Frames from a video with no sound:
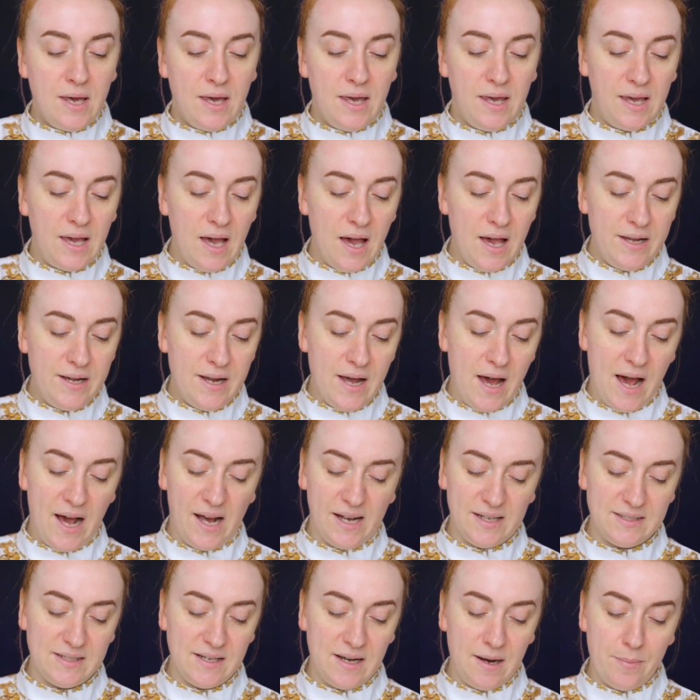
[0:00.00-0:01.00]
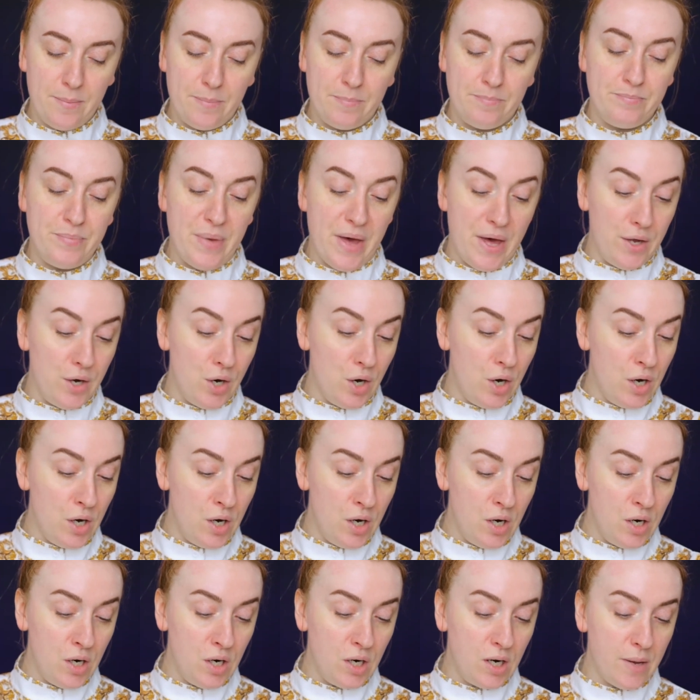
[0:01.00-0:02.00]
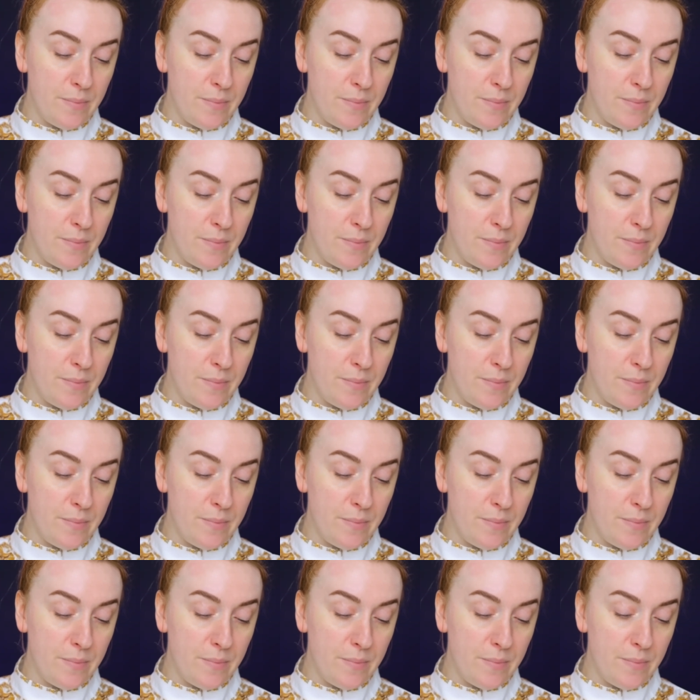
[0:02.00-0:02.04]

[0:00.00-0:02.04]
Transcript: it kind of hides it up better